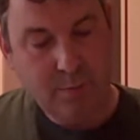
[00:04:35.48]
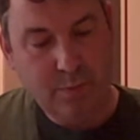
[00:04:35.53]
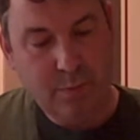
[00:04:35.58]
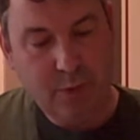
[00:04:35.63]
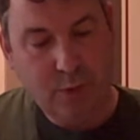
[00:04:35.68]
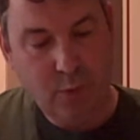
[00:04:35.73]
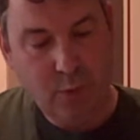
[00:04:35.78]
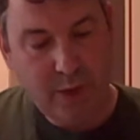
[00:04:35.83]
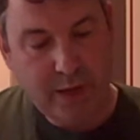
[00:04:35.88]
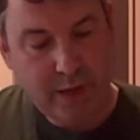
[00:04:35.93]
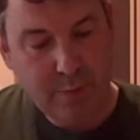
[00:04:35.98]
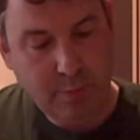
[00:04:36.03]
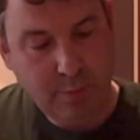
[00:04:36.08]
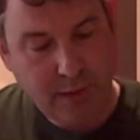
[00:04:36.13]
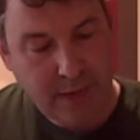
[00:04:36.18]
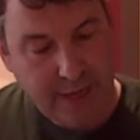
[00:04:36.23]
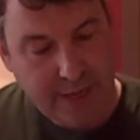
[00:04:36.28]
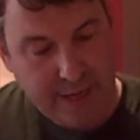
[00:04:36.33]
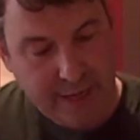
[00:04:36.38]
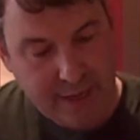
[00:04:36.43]
But we're
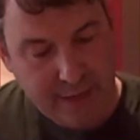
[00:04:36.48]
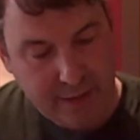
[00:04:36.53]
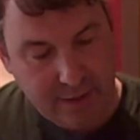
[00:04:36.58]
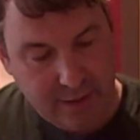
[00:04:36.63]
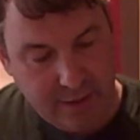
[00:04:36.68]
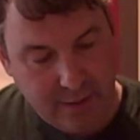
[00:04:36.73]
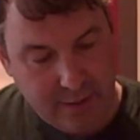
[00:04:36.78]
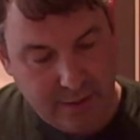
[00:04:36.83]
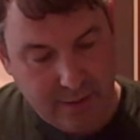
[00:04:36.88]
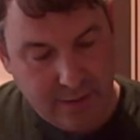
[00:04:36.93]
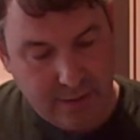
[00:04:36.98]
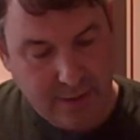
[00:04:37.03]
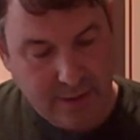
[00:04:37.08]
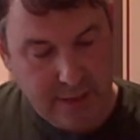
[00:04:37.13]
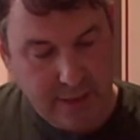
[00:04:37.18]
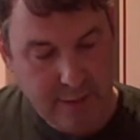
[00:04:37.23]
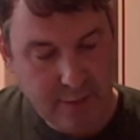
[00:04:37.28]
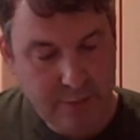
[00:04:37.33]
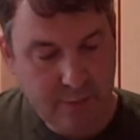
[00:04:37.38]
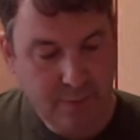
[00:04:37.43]
playing
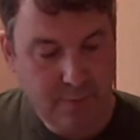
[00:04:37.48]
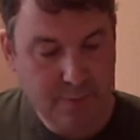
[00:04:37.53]
the